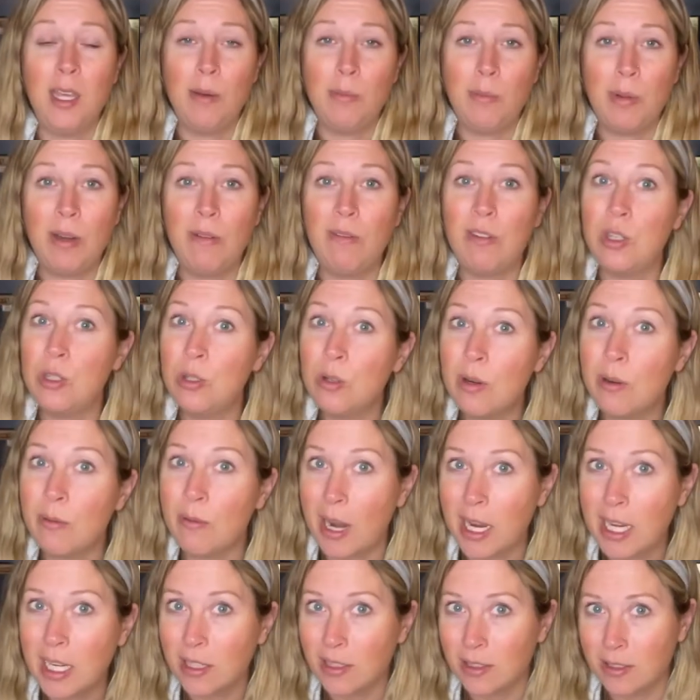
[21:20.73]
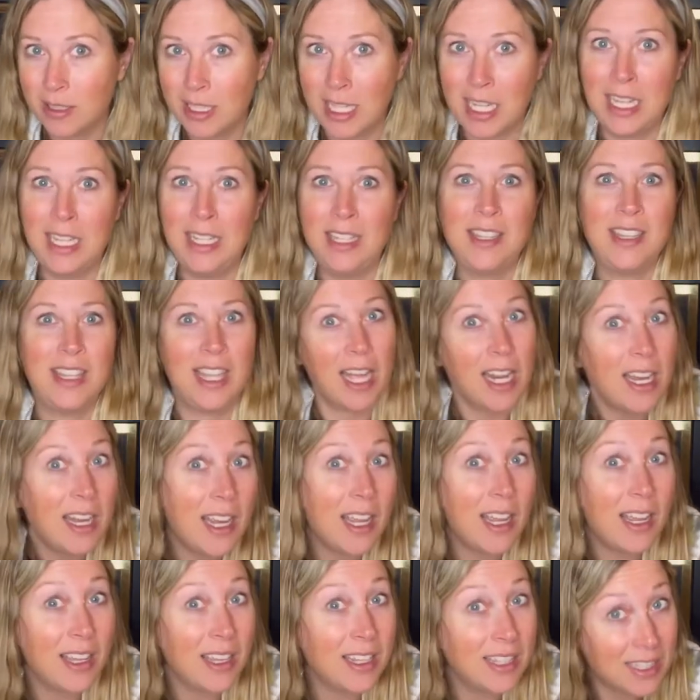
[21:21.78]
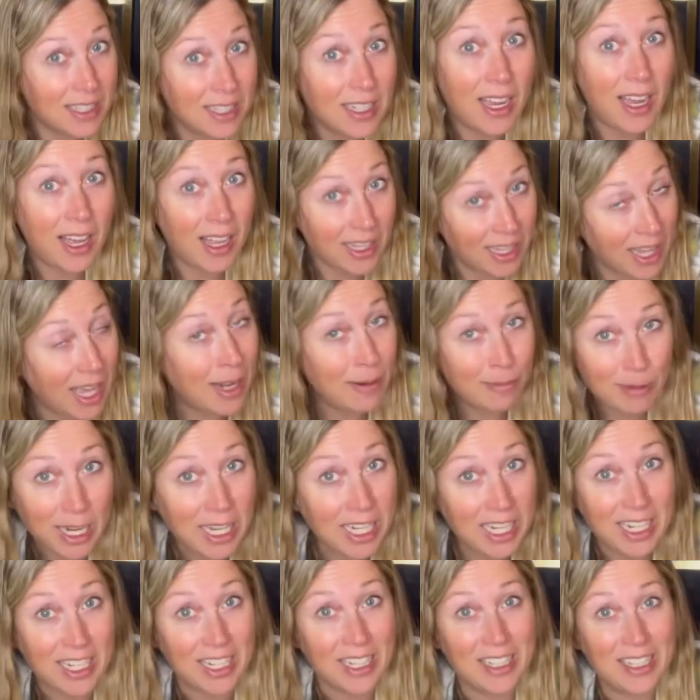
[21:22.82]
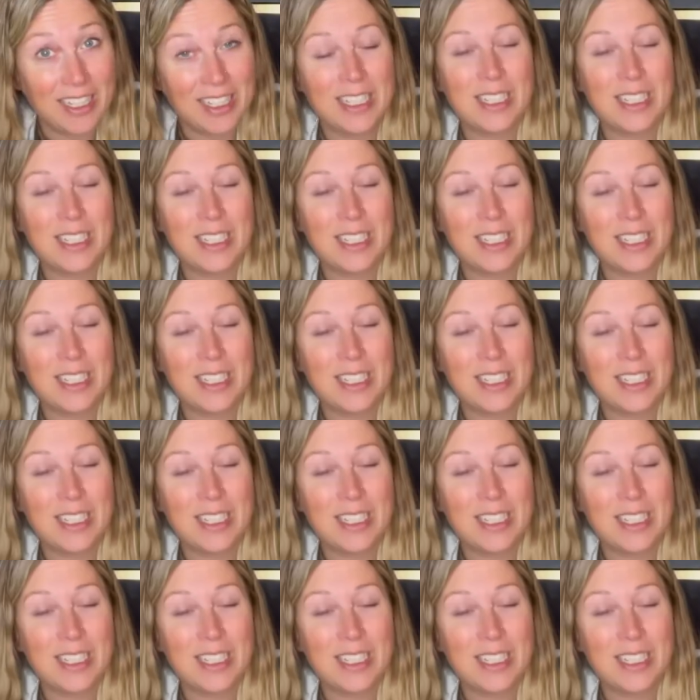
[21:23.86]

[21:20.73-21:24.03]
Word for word: But if you do it regularly, that is a lot of money.